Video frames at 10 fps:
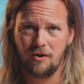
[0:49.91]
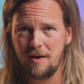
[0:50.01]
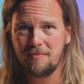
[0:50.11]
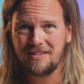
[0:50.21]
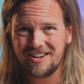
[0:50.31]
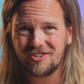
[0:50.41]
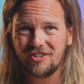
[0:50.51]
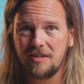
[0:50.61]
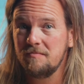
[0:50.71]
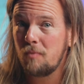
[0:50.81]
a
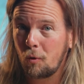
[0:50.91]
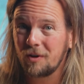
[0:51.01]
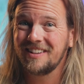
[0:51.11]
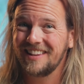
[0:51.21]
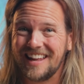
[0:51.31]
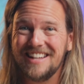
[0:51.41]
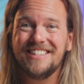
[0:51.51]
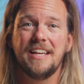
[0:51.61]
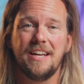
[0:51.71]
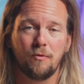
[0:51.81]
potentially important
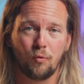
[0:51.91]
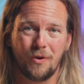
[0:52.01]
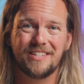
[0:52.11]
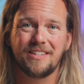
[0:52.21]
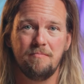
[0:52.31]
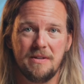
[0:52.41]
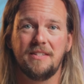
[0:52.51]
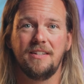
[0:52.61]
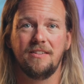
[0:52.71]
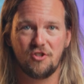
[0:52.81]
lens and risk
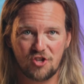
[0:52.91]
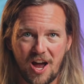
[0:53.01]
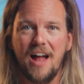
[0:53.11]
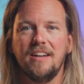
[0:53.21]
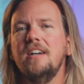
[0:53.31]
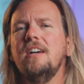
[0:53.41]
missing the shot.